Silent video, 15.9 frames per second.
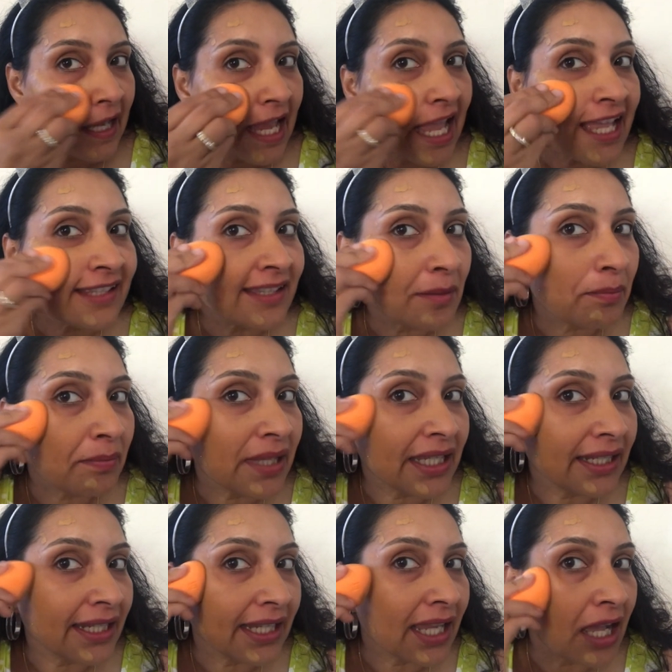As I'm
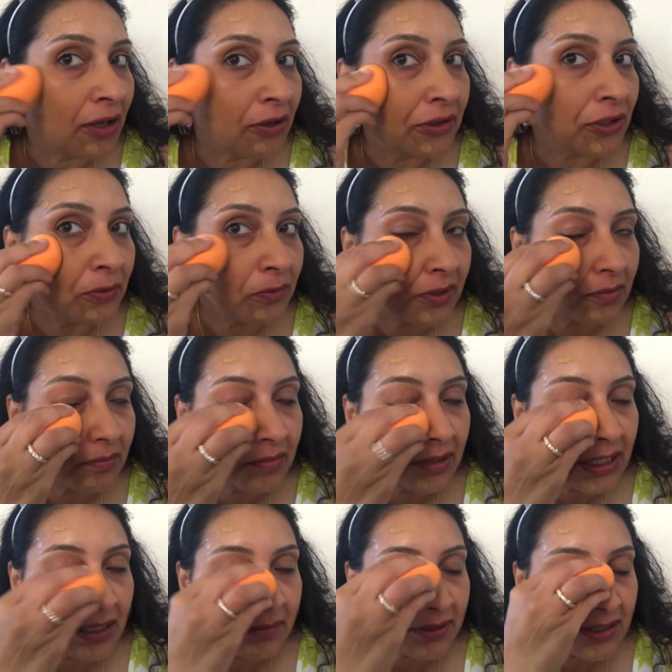blending out, you will
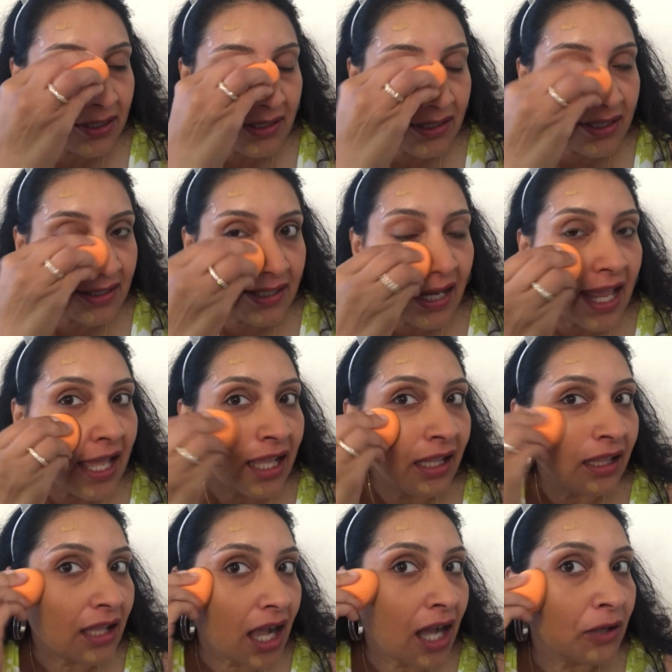be able to
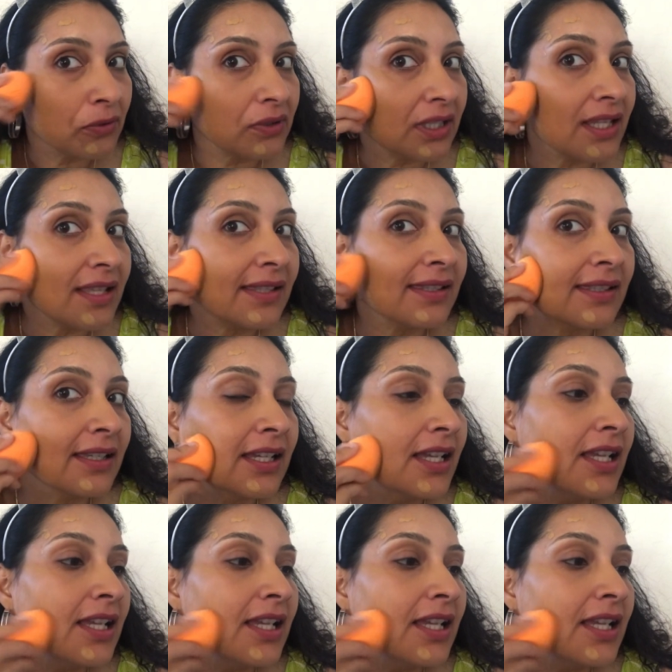tell how this